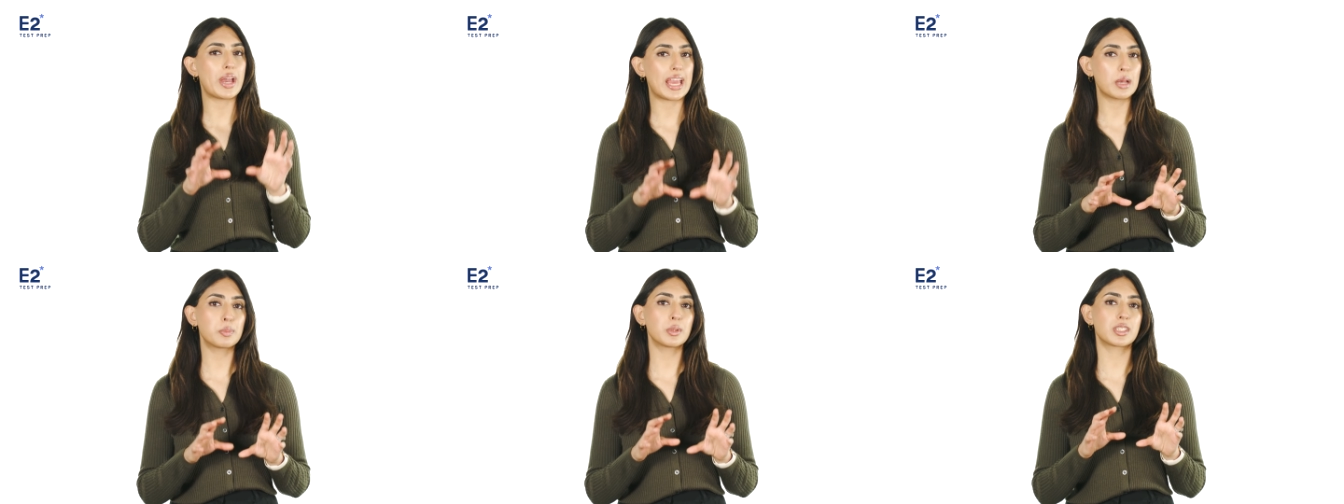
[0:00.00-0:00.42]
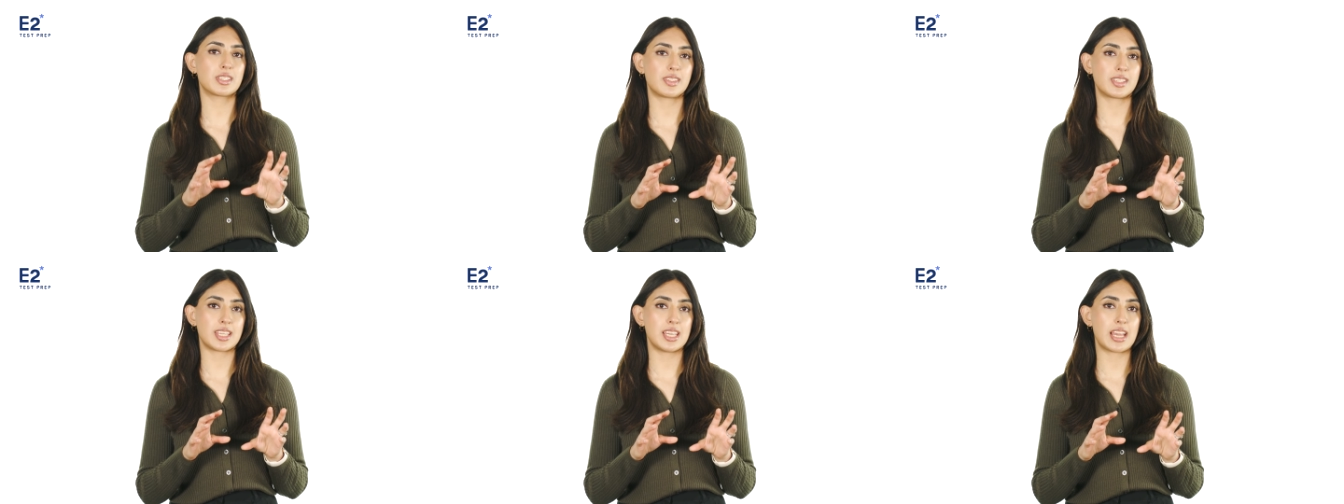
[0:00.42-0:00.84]
able to
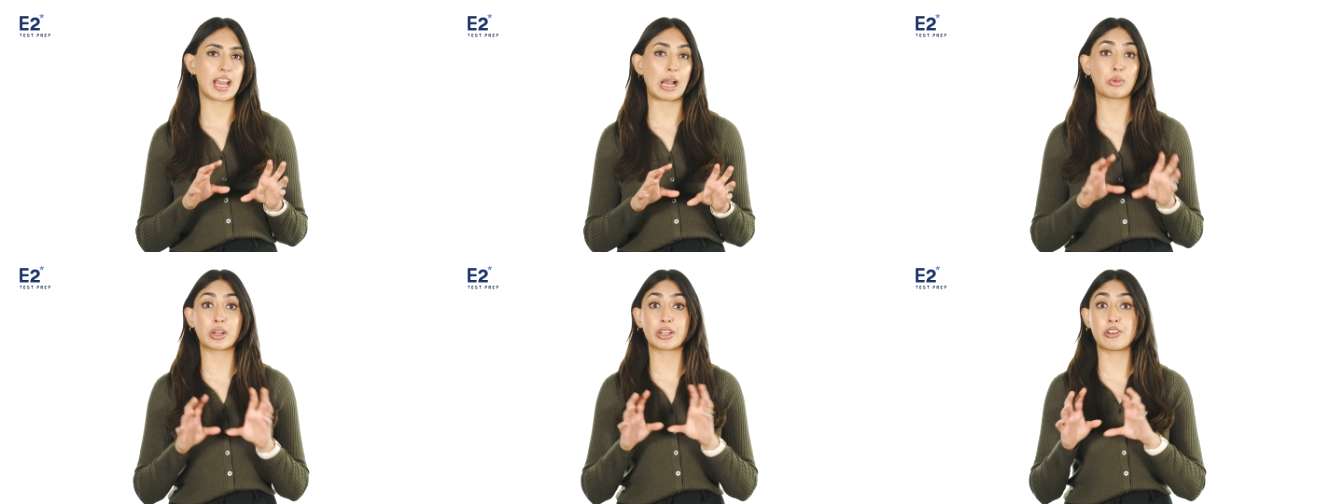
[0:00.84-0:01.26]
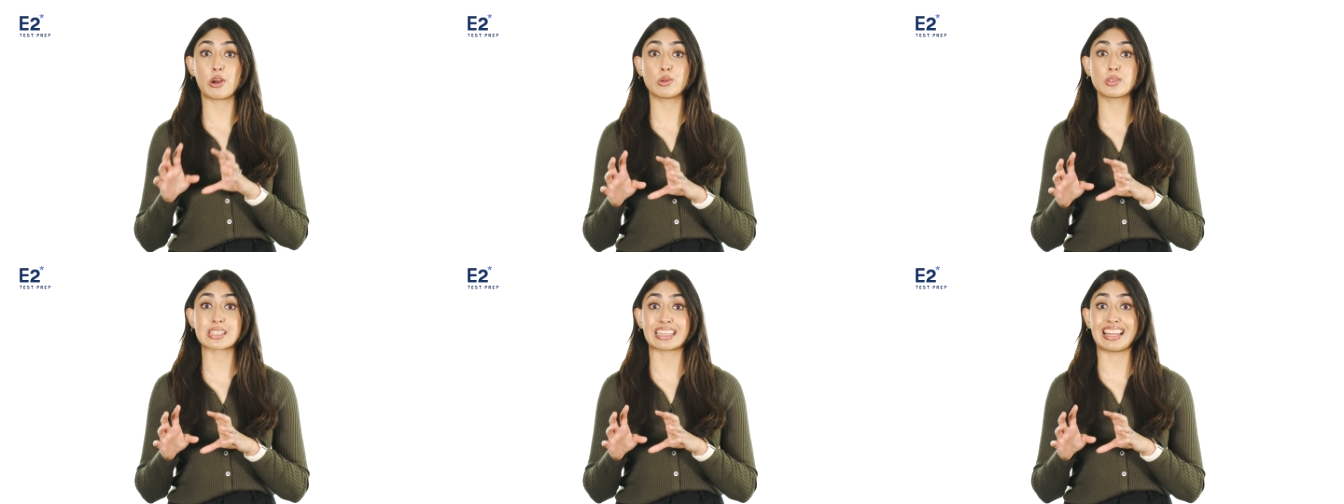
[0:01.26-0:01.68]
see how our
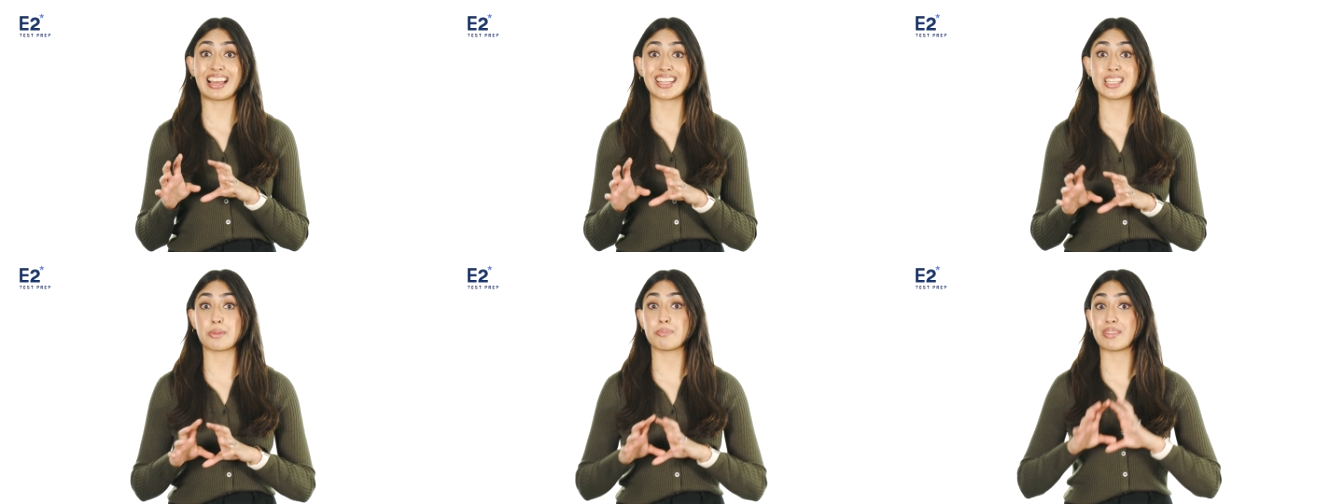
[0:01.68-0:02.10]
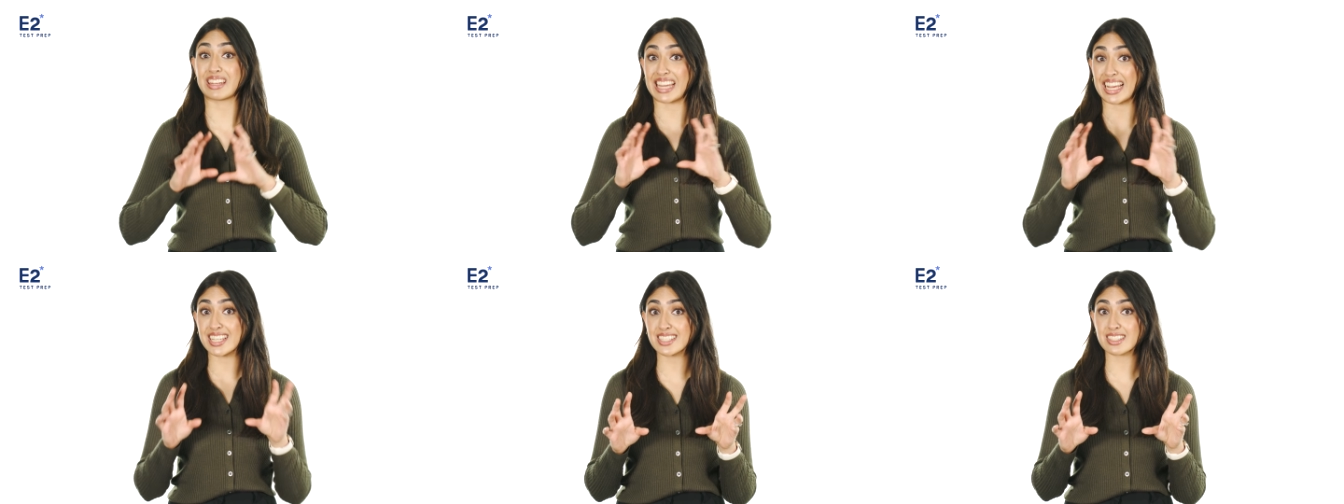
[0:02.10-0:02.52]
notes lined up
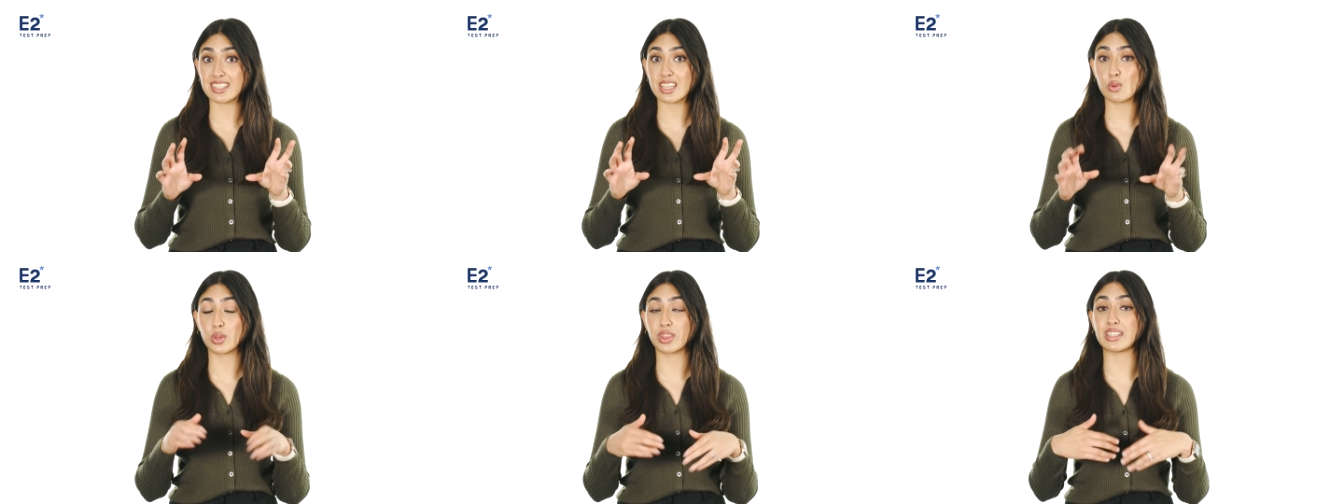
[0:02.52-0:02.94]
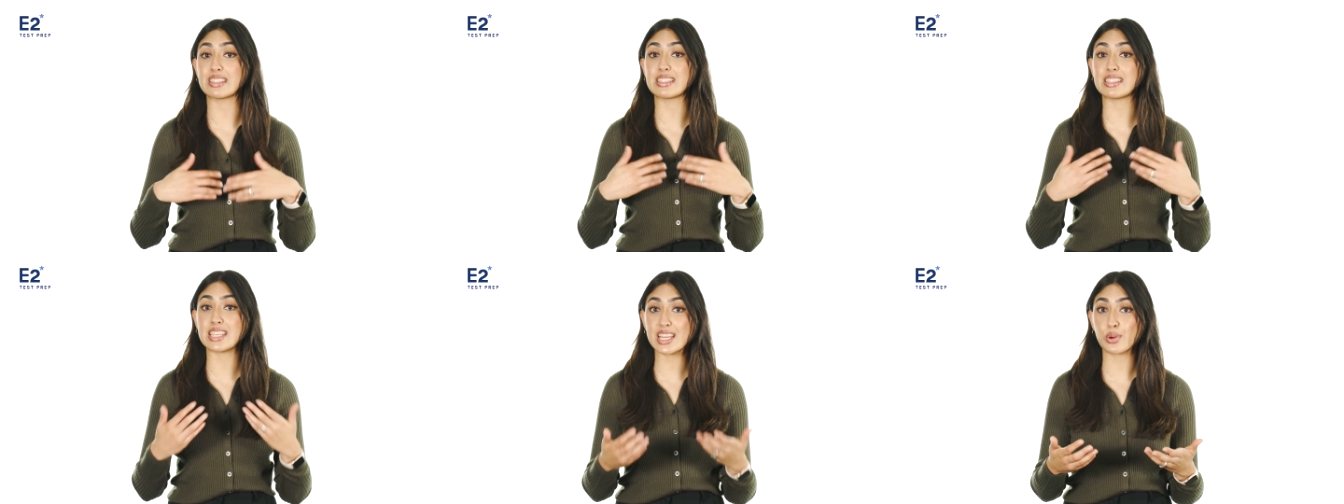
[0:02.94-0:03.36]
nicely with the
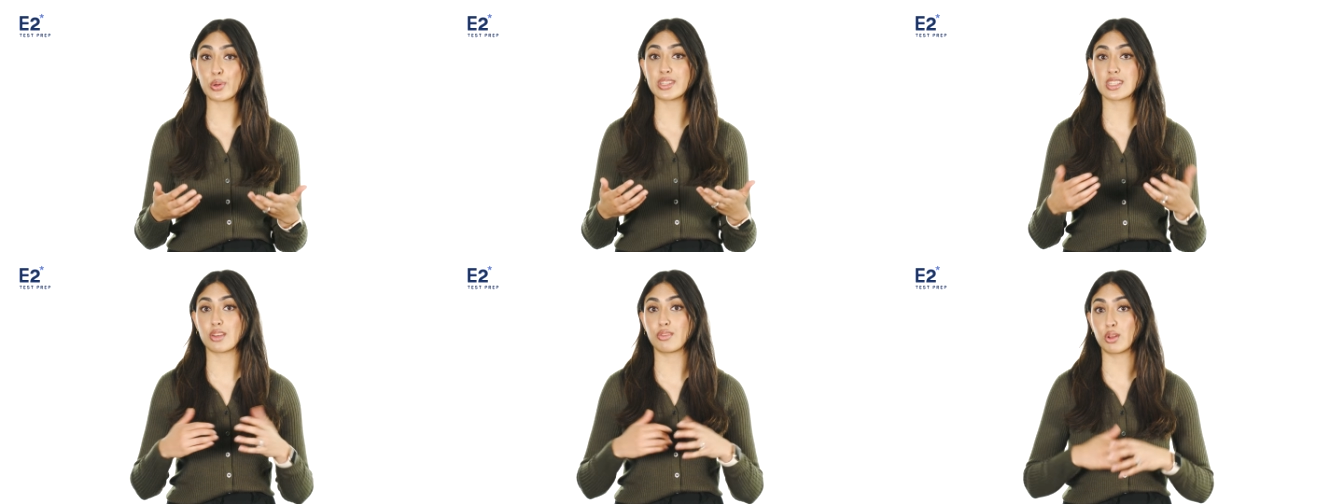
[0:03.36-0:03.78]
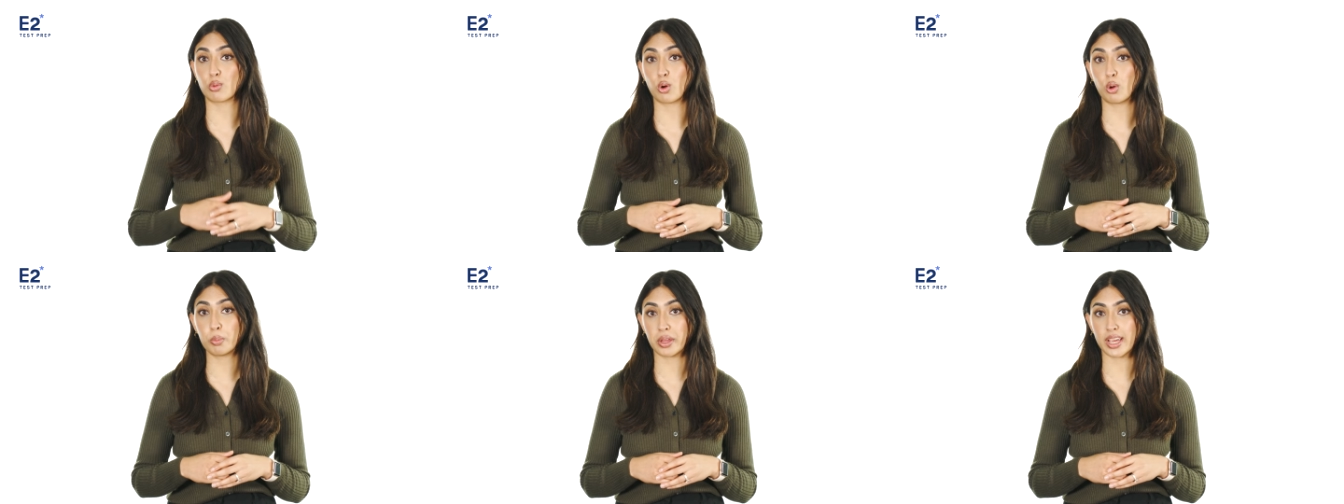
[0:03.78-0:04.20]
sequence of the
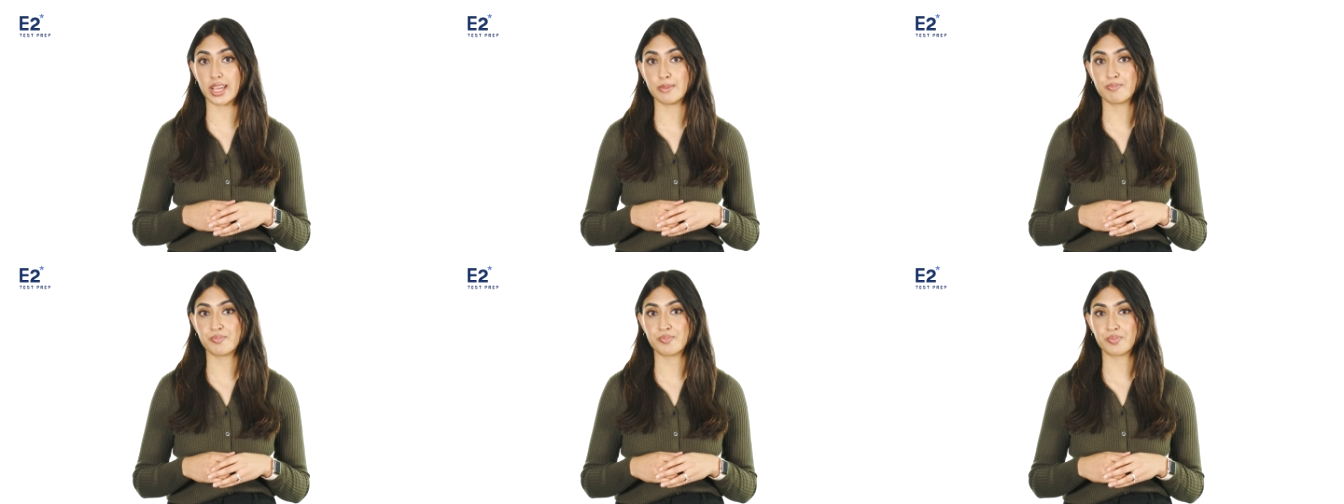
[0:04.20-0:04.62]
roleplay?